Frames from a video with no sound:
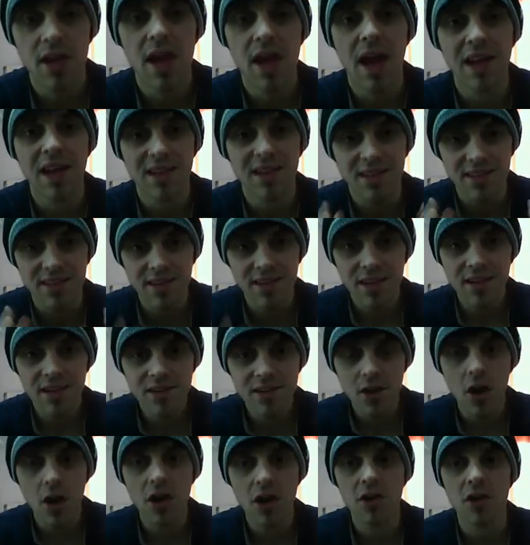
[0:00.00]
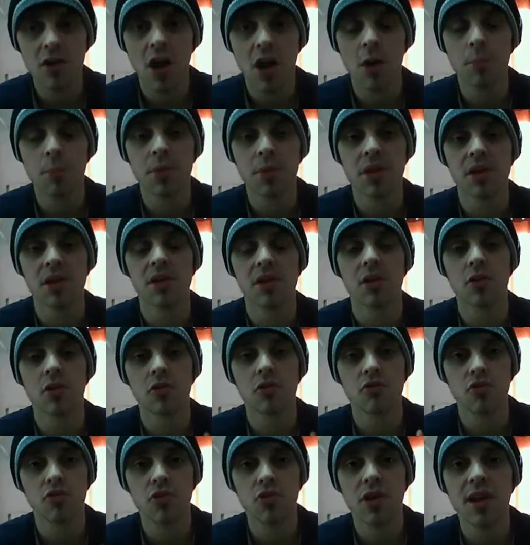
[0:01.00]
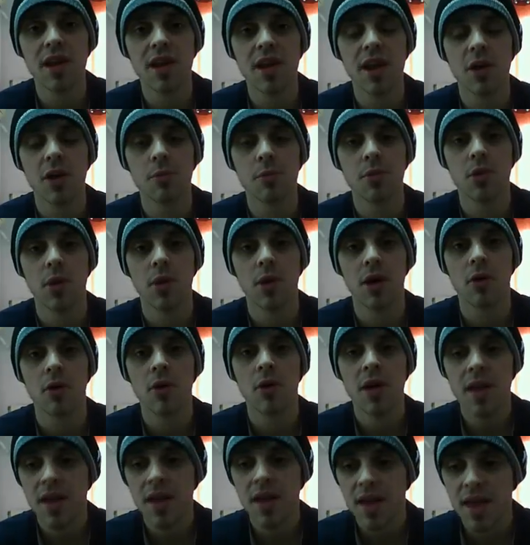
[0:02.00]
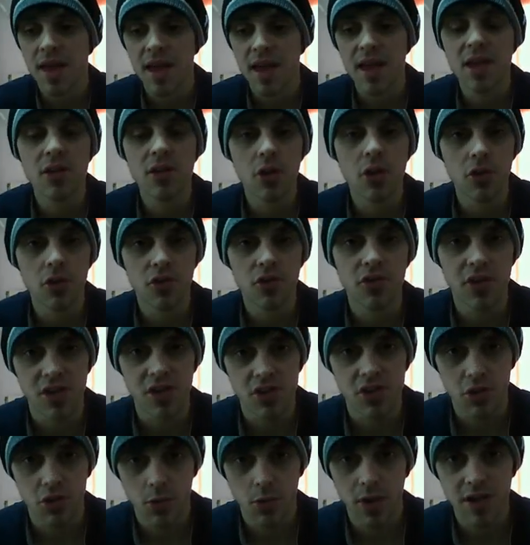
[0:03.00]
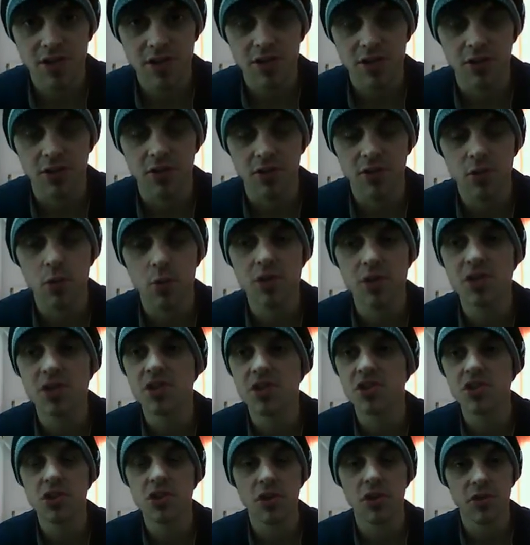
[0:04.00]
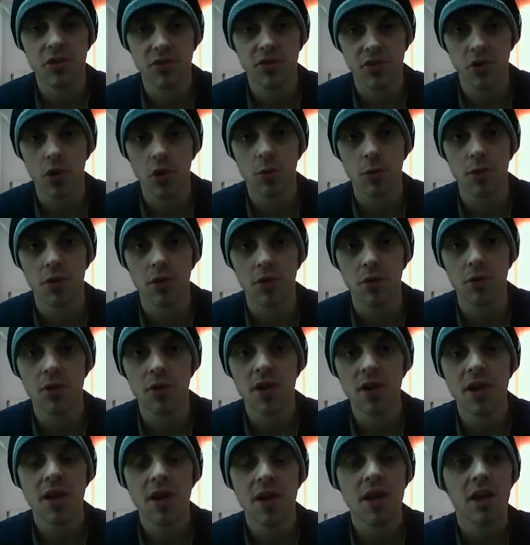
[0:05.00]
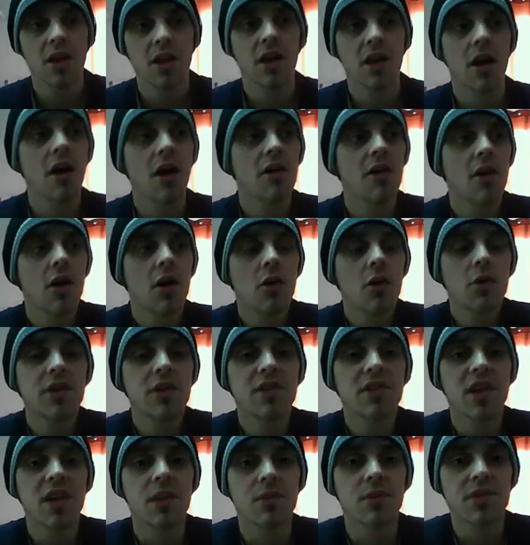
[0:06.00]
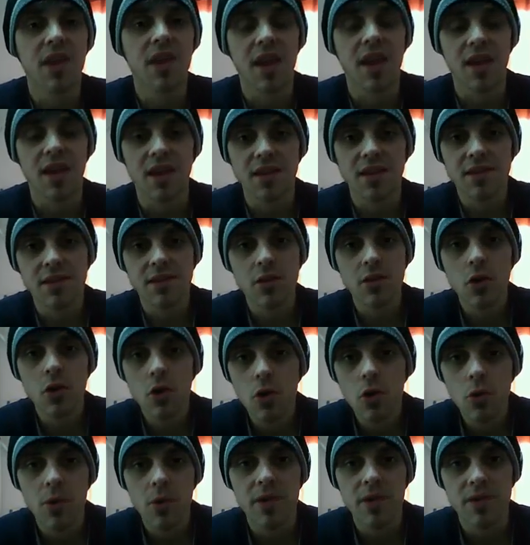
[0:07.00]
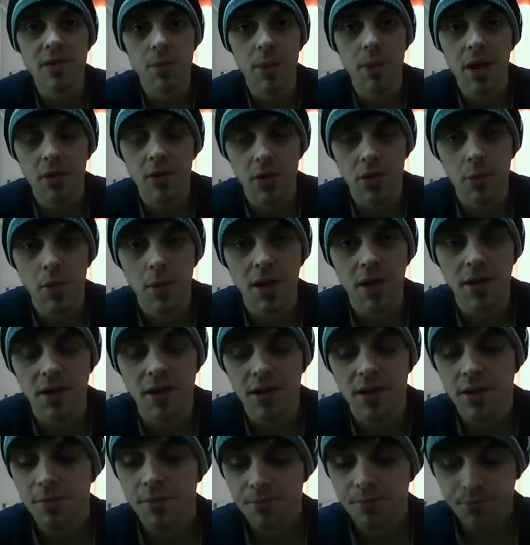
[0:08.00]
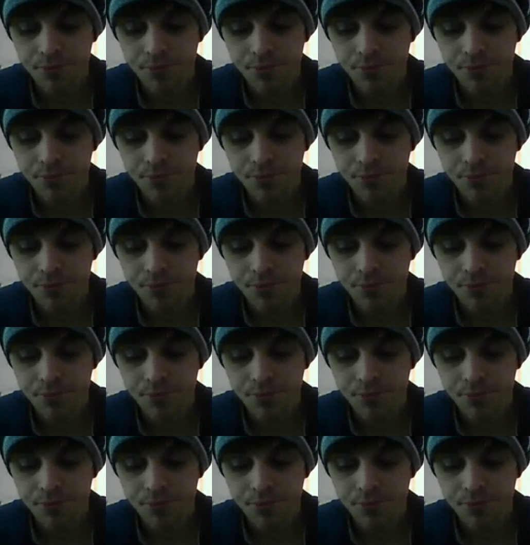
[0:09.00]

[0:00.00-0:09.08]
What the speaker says: And it's this kind of company that can really help you out in those situations, which is just phenomenal. Like I always keep saying, it's not always about the money.